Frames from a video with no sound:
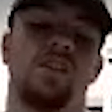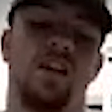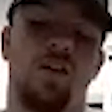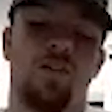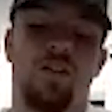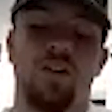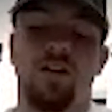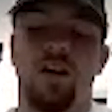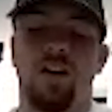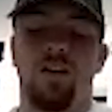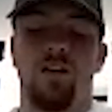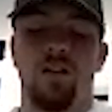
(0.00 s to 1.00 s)
out and then kind
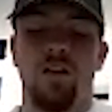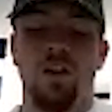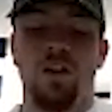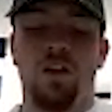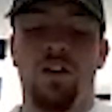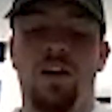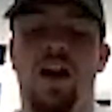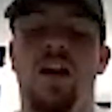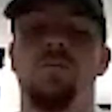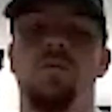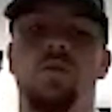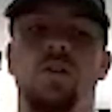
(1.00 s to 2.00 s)
of
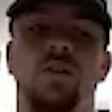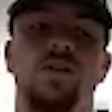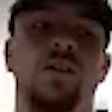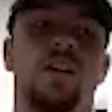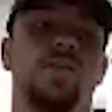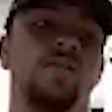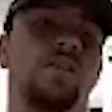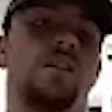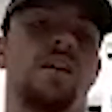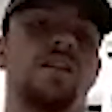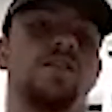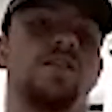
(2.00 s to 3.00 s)
catapult ourselves into
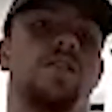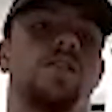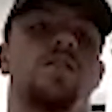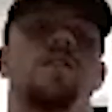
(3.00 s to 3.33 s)
next year.